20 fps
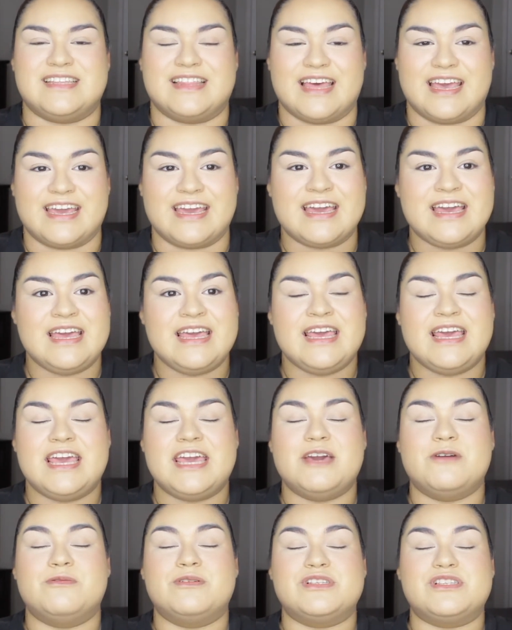Like
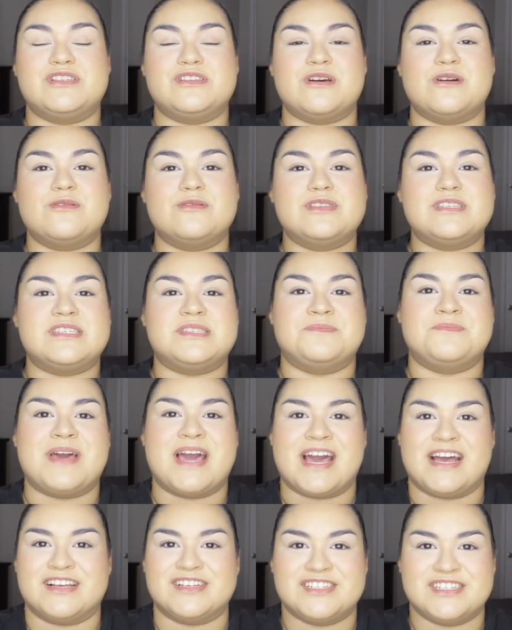it was so
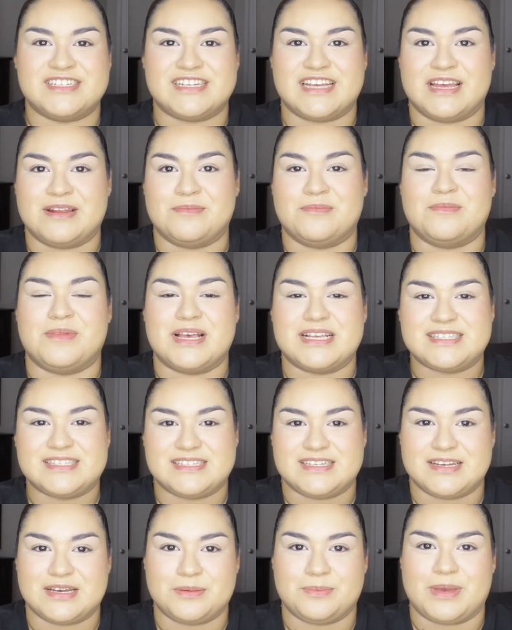smashed and
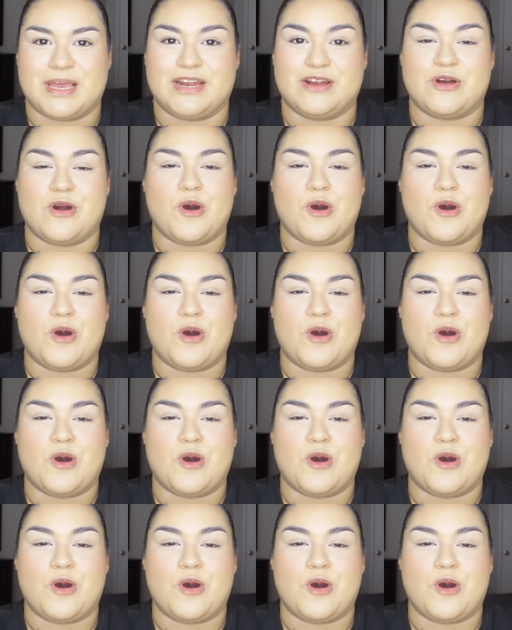messed up and